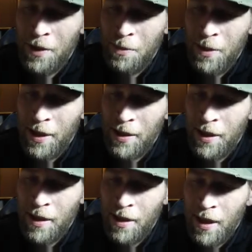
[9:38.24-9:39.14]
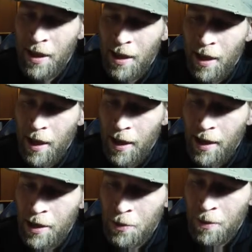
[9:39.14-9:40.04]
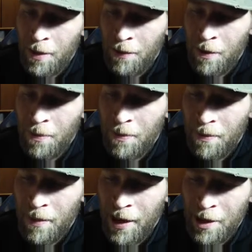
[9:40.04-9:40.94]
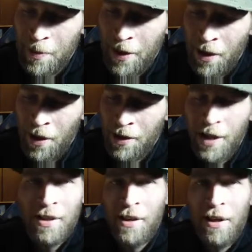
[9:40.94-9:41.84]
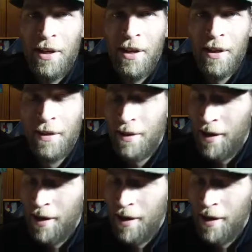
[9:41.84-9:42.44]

for these beads, each one of them I could spend all day studying.